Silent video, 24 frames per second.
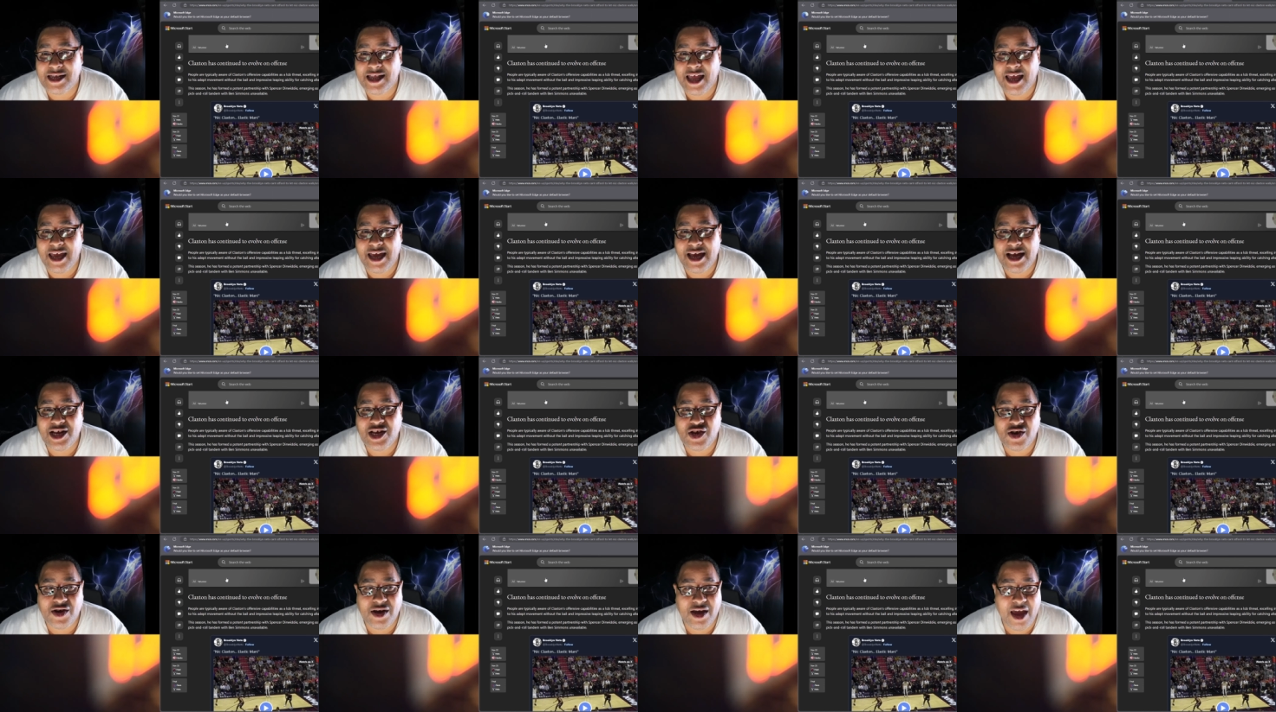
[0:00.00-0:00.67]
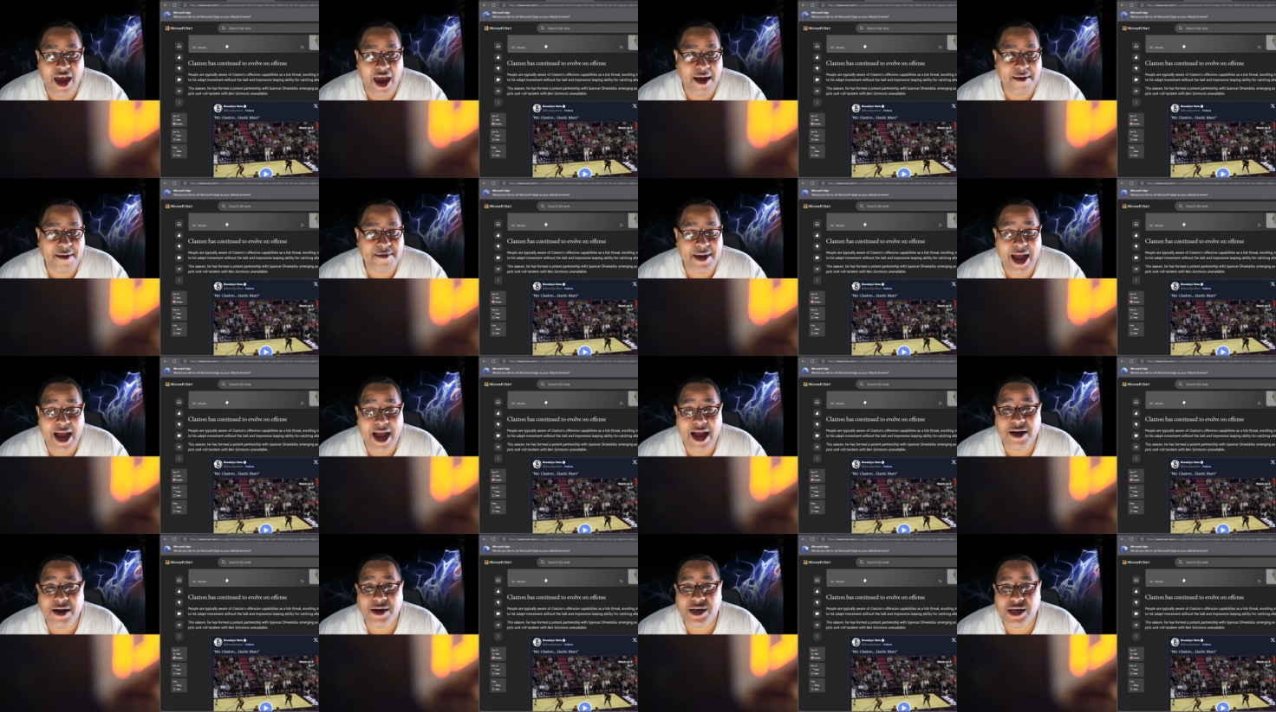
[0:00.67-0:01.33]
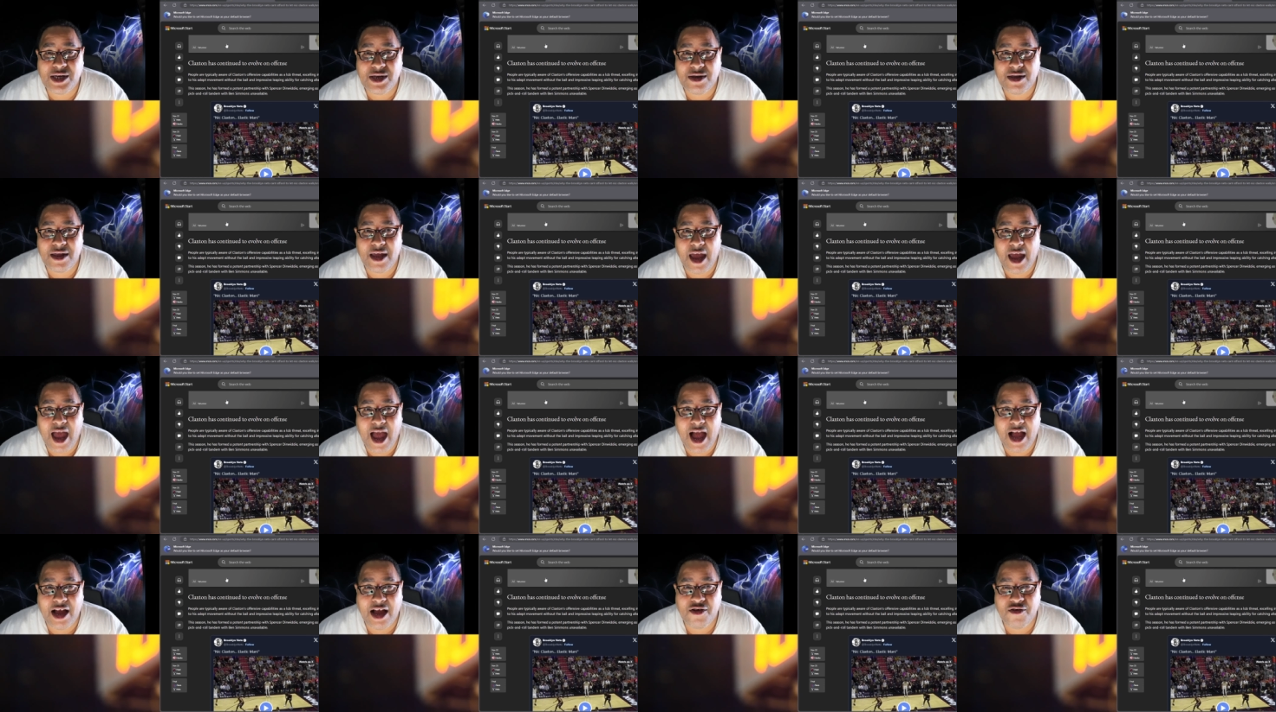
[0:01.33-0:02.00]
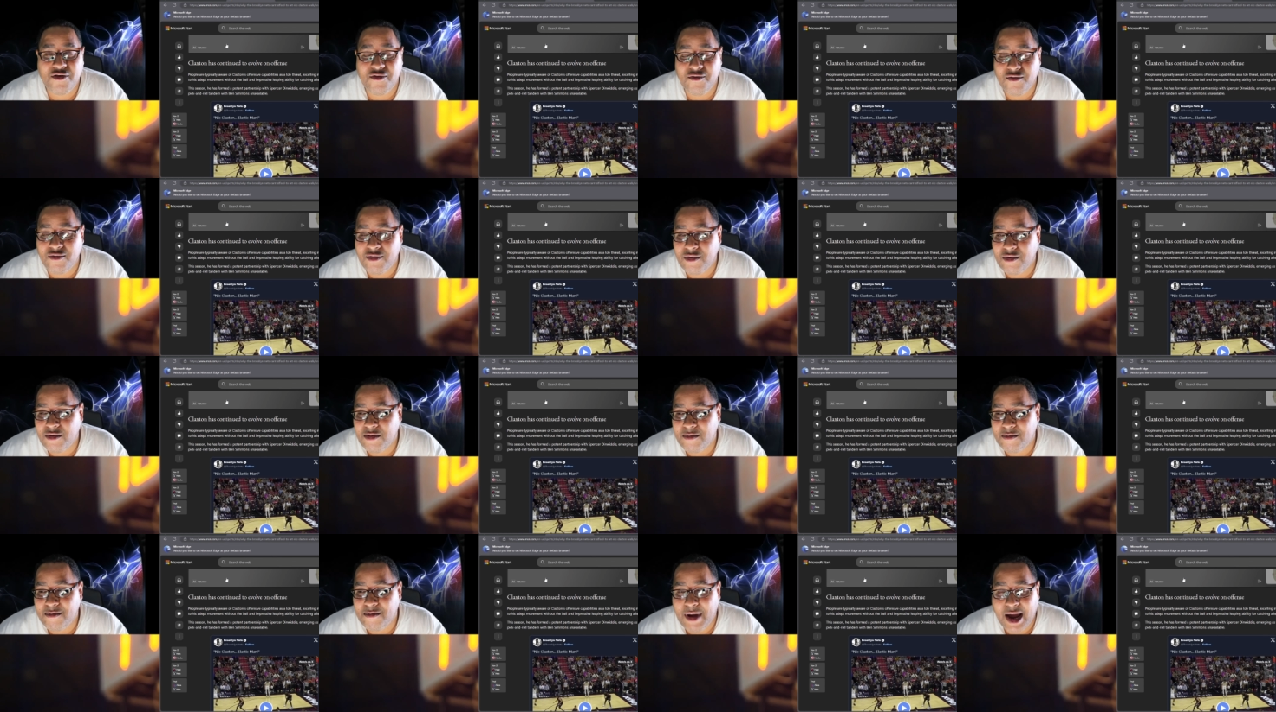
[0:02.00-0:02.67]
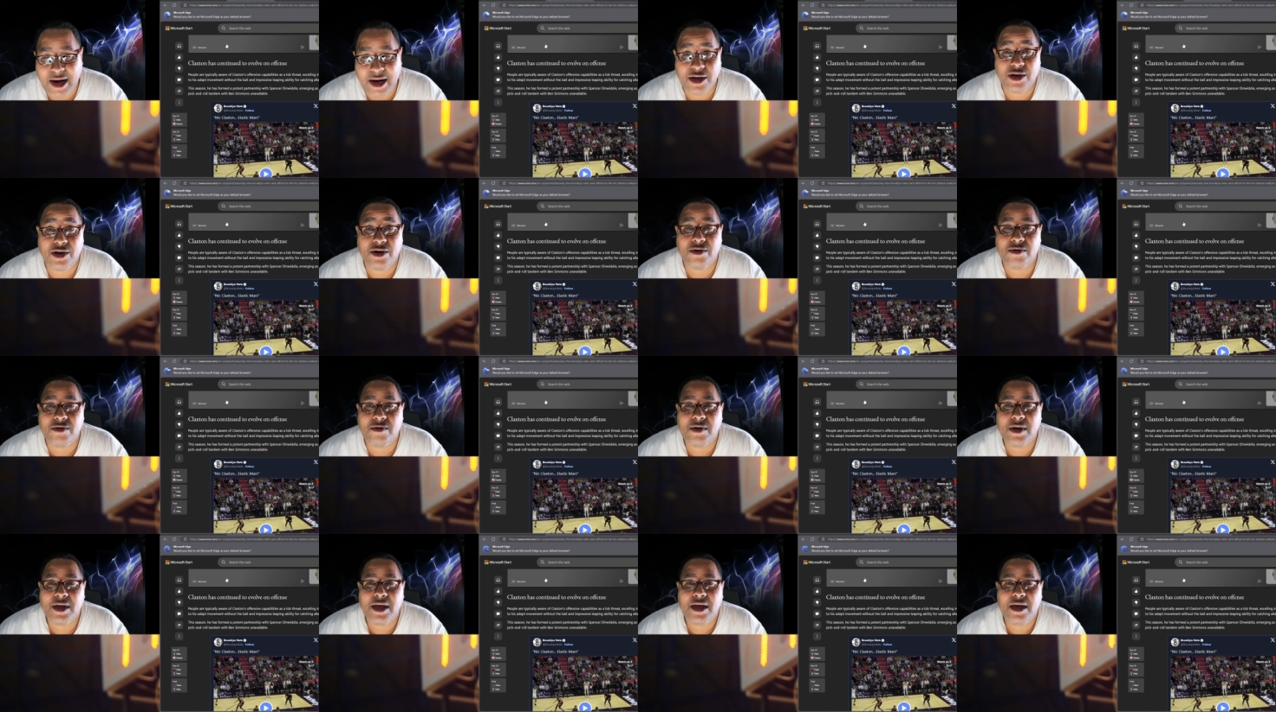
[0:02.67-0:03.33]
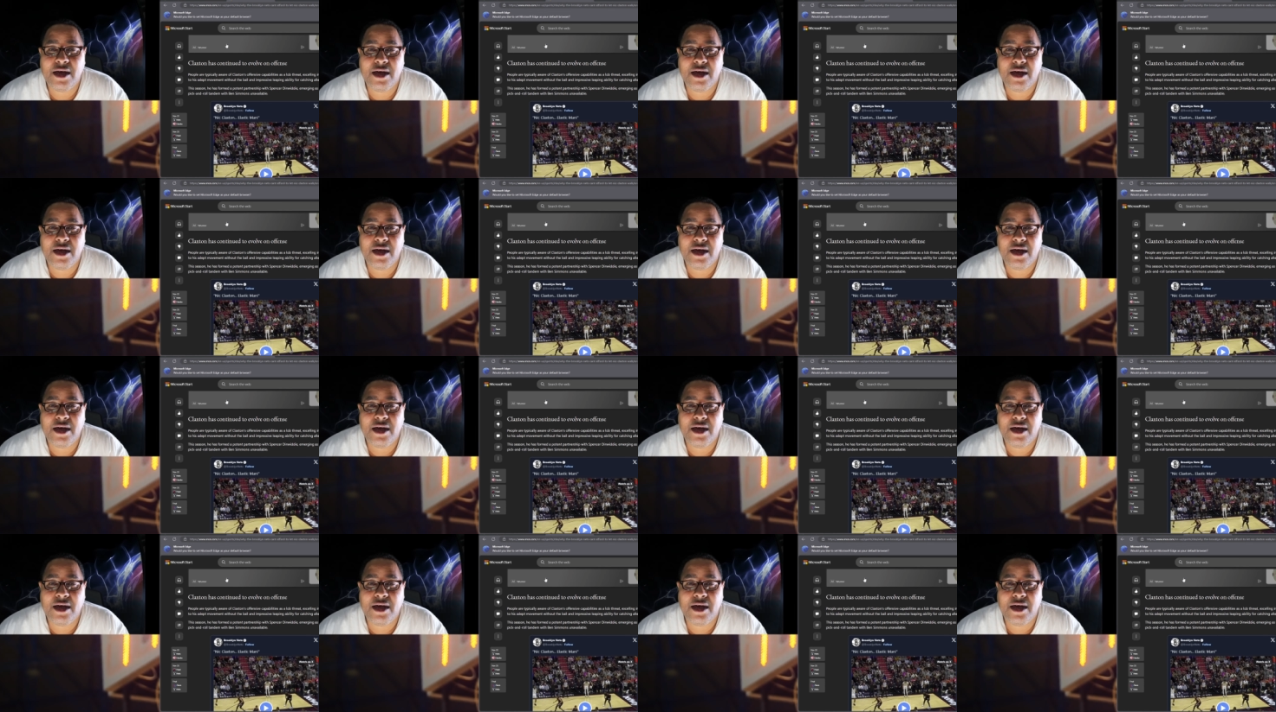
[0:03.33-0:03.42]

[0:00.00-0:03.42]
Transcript: they get your game down to the actual molecule.